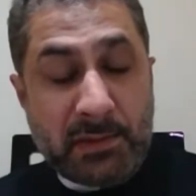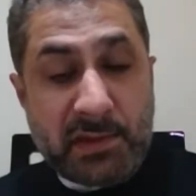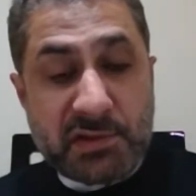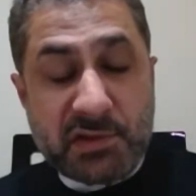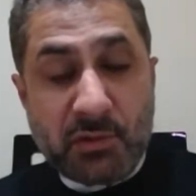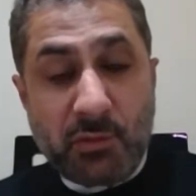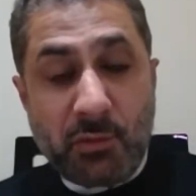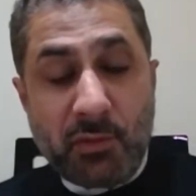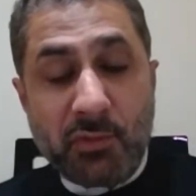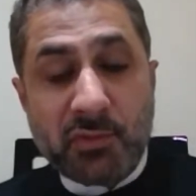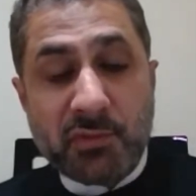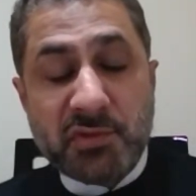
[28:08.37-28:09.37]
Then she
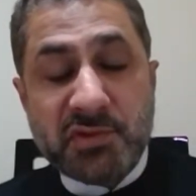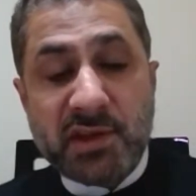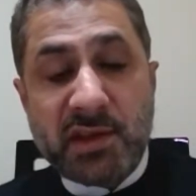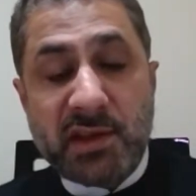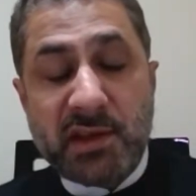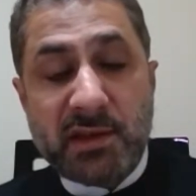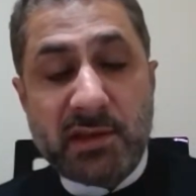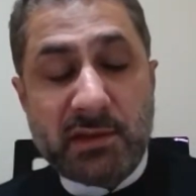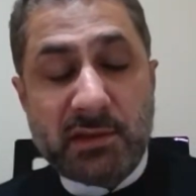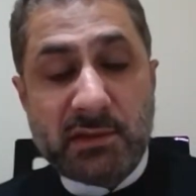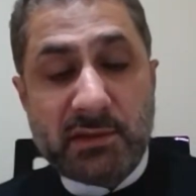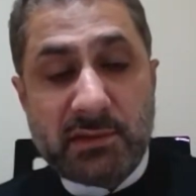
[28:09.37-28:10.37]
called on to
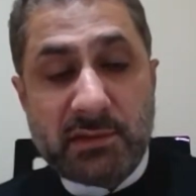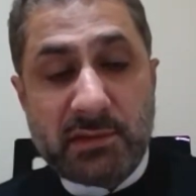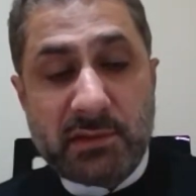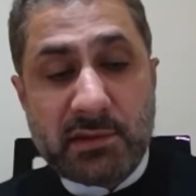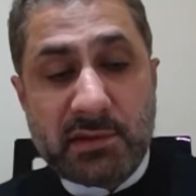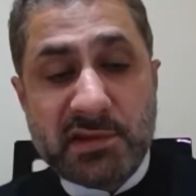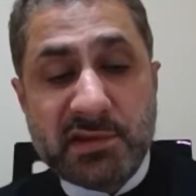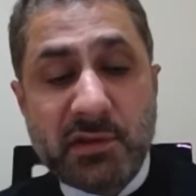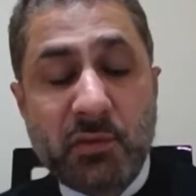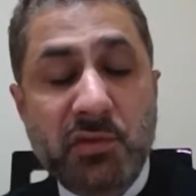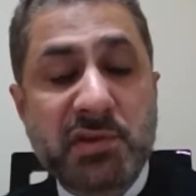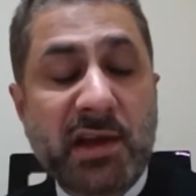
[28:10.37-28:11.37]
Sakina. She said,
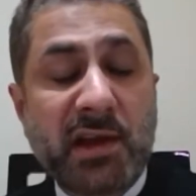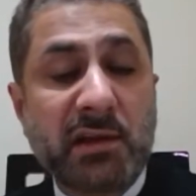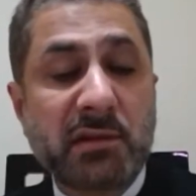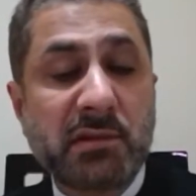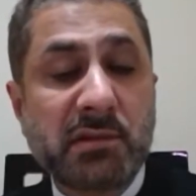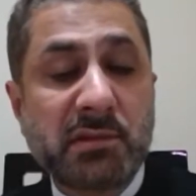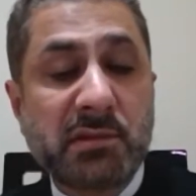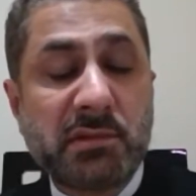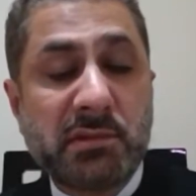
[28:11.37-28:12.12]
"Oh, child,